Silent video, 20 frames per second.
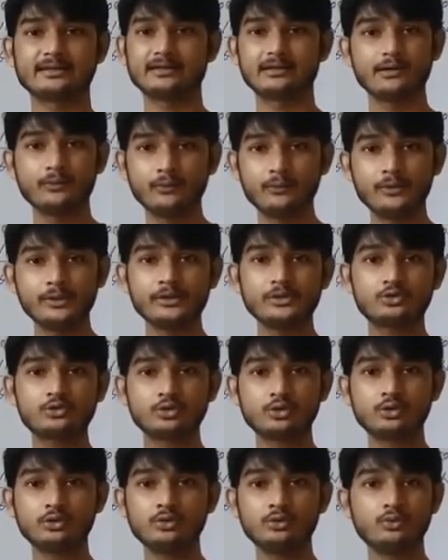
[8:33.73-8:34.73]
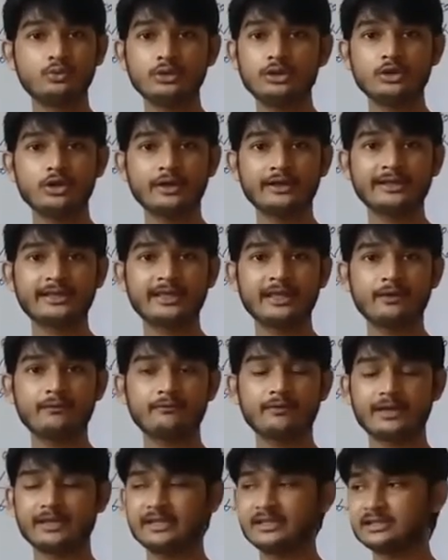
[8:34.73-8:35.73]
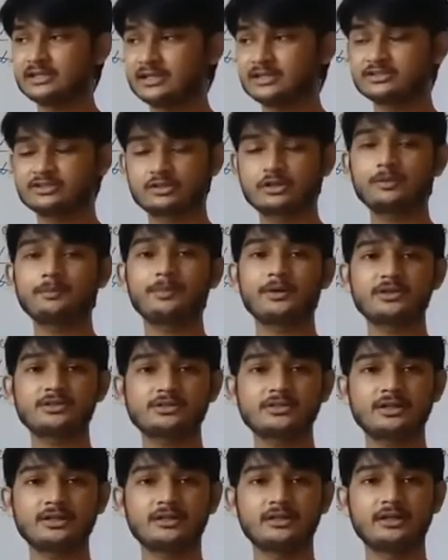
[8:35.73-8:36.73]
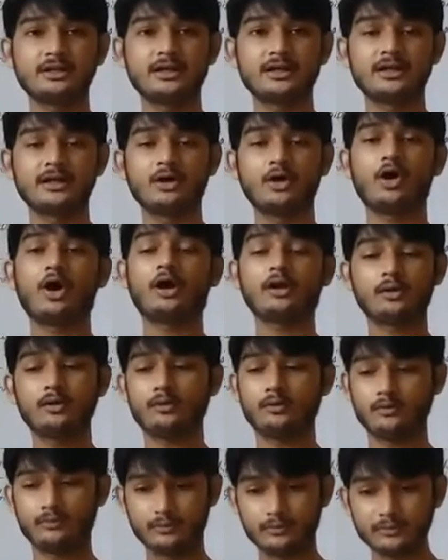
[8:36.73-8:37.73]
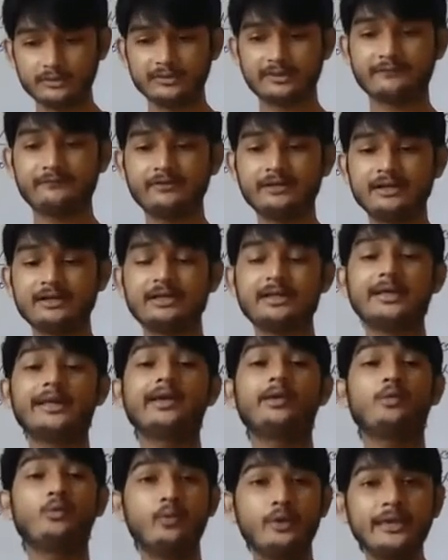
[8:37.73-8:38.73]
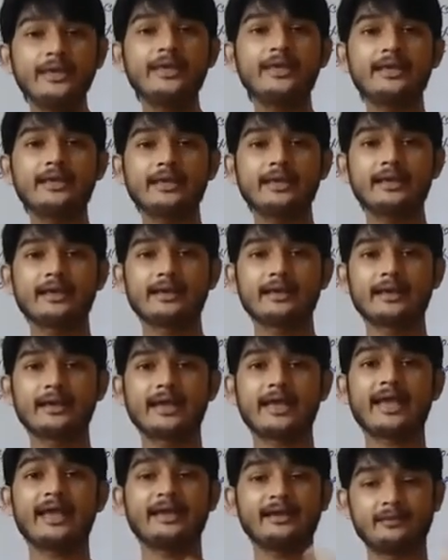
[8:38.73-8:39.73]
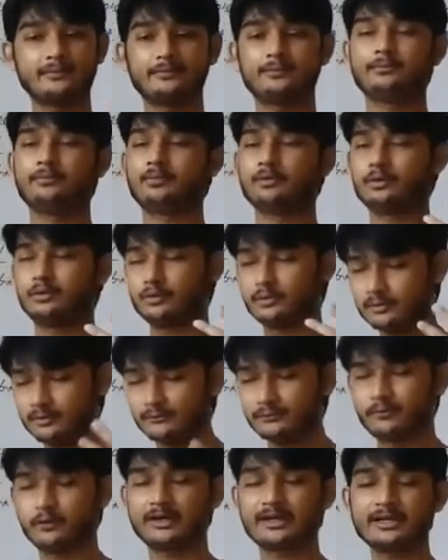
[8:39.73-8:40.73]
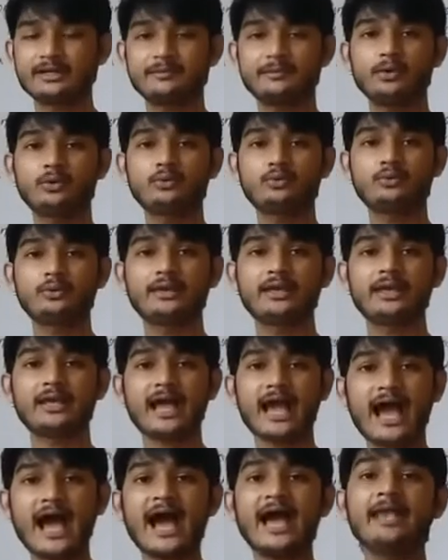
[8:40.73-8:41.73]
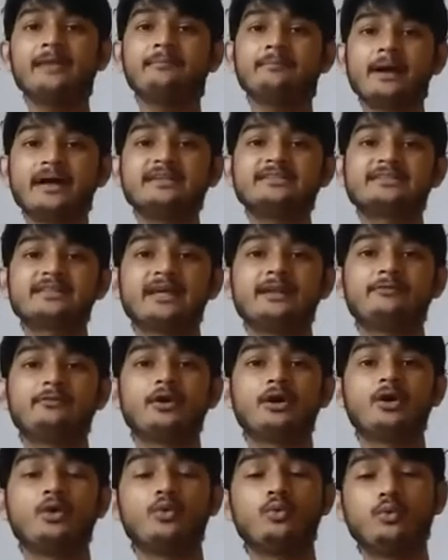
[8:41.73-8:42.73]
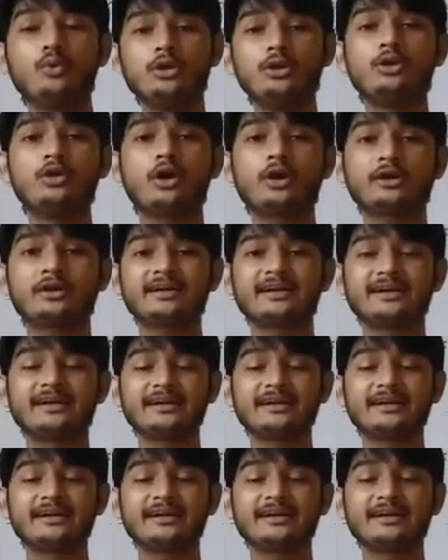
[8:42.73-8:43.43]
We will not give any thirsty person, or definitely we, and forget about we, I myself will not